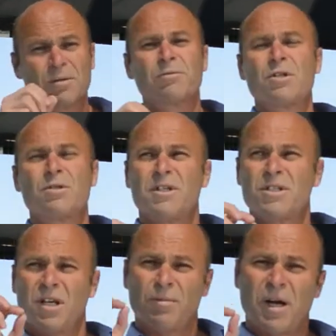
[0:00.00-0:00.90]
excuse me,
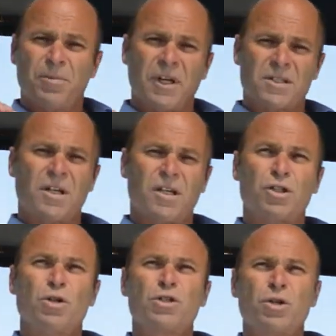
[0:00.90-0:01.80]
set them up as a
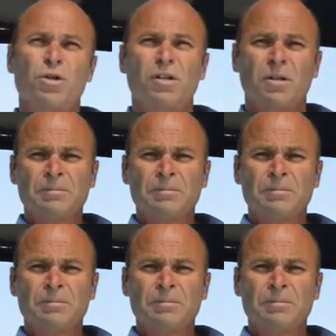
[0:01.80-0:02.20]
new student,